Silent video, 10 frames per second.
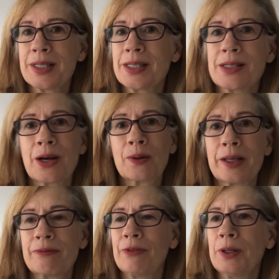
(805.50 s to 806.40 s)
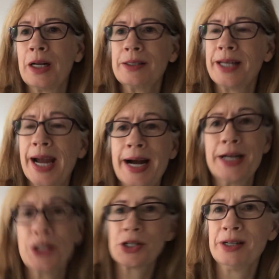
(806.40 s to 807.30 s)
is totally full-on
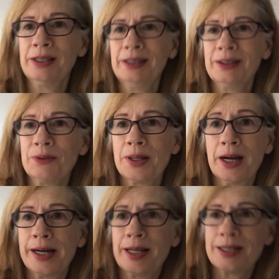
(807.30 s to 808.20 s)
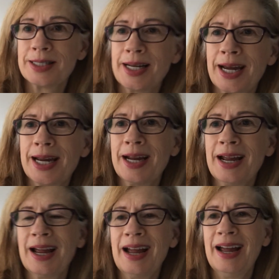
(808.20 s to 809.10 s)
cash with Heidi today.
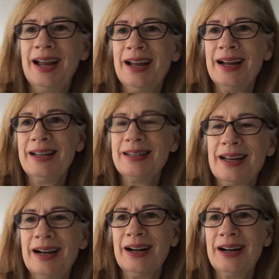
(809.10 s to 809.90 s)
And